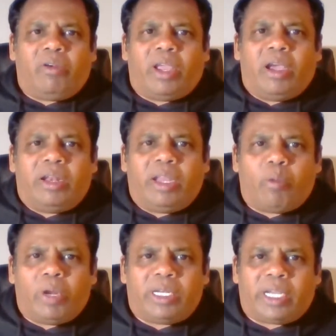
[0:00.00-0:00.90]
Regarding
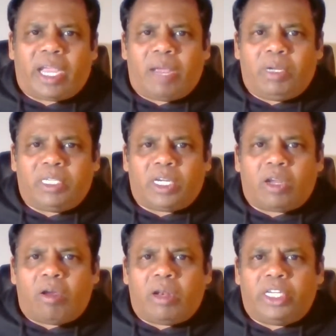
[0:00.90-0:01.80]
Wintec Hamilton
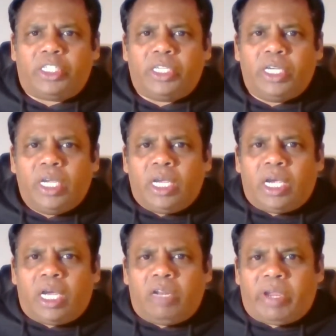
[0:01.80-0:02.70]
College,
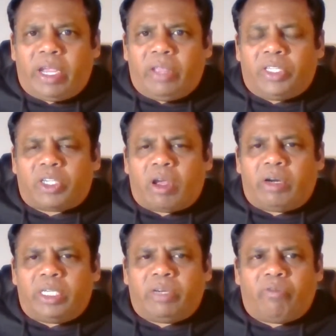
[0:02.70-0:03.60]
do we get the
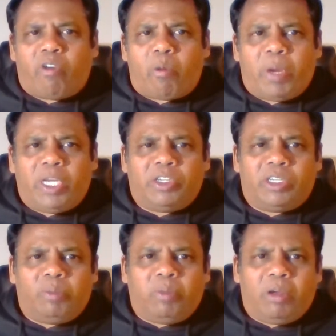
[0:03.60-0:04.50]
scholarship for PG
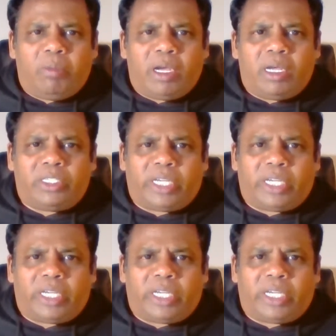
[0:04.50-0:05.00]
diploma?